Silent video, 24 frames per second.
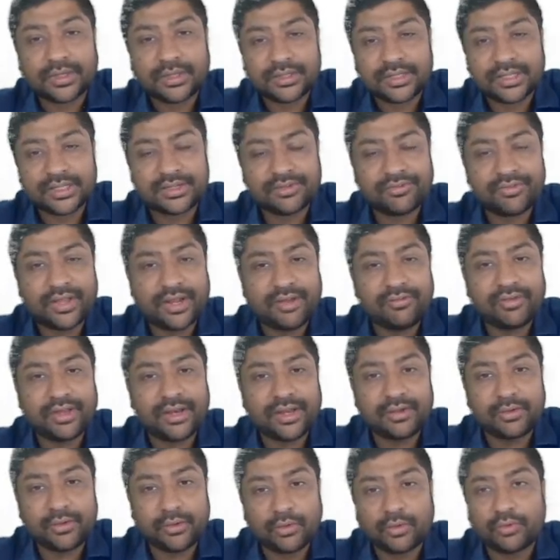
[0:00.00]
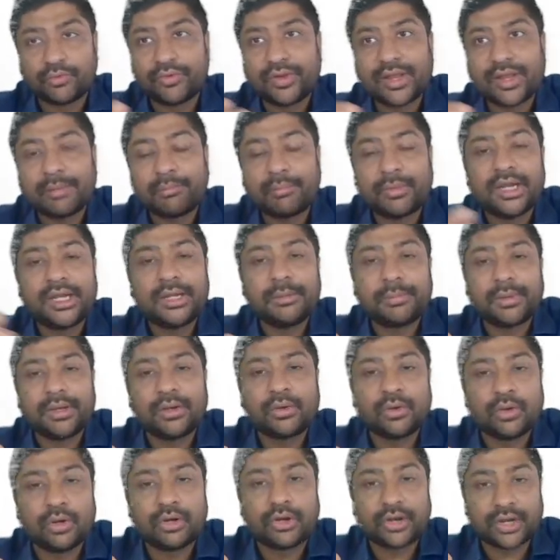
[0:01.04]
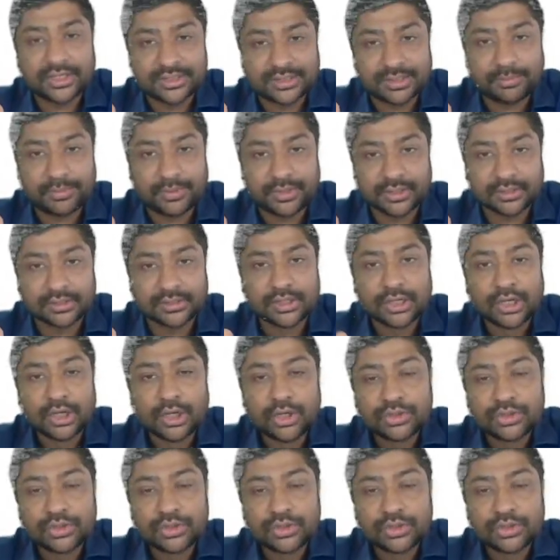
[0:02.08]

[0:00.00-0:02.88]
There is a there are multiple GLUT receptors.